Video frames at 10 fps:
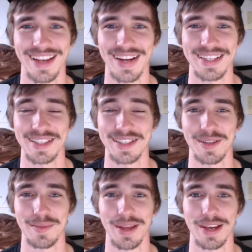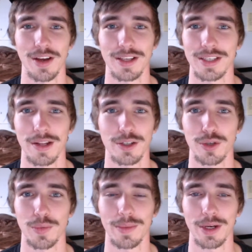I still am like not entirely
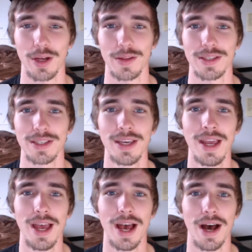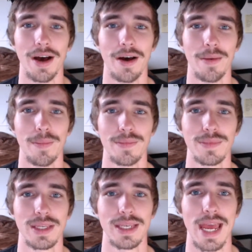sure what I'm gonna call this.
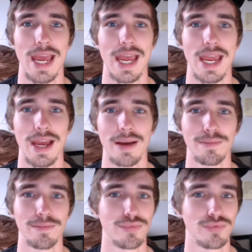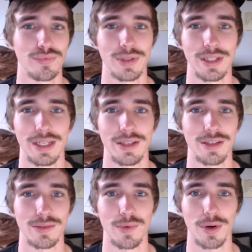Today, I'm really
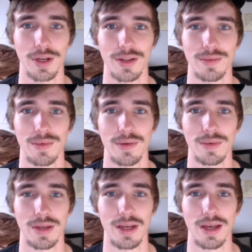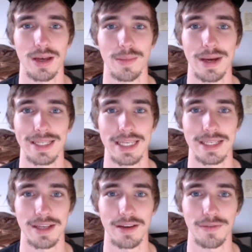just working on IT
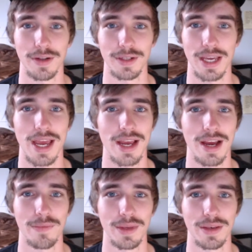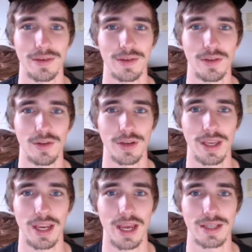stuff all day. I've been
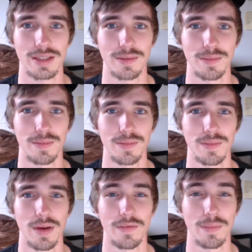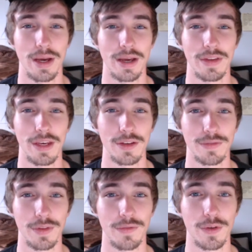looking at some of my
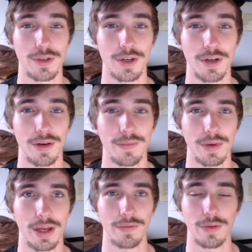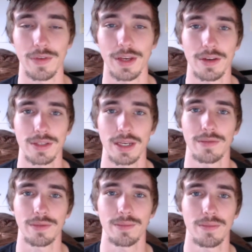videos for the future. I've got a few videos that
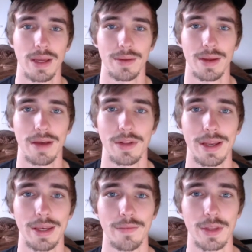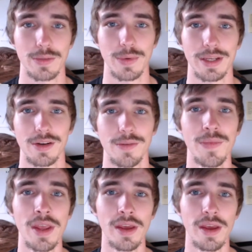I have lined up for this week, so
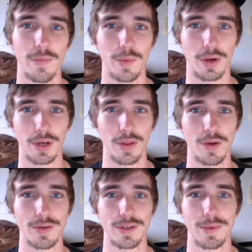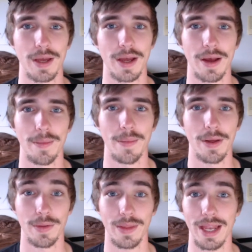I've been working on those. But
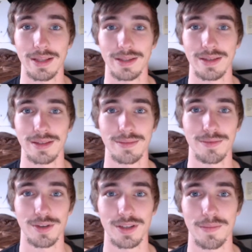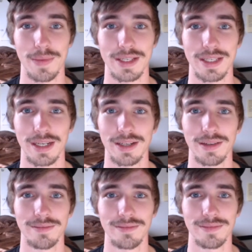other than that, it's just a
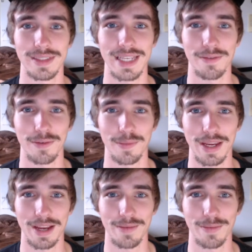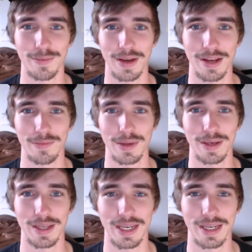basic day for me. I've
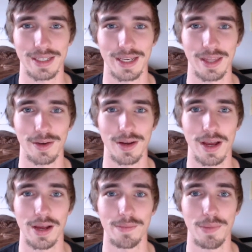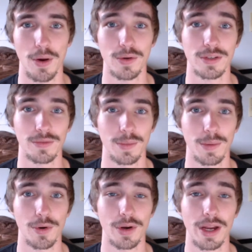been getting together a post from
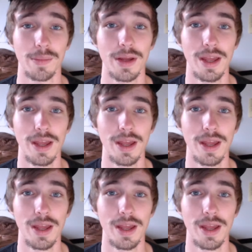the program.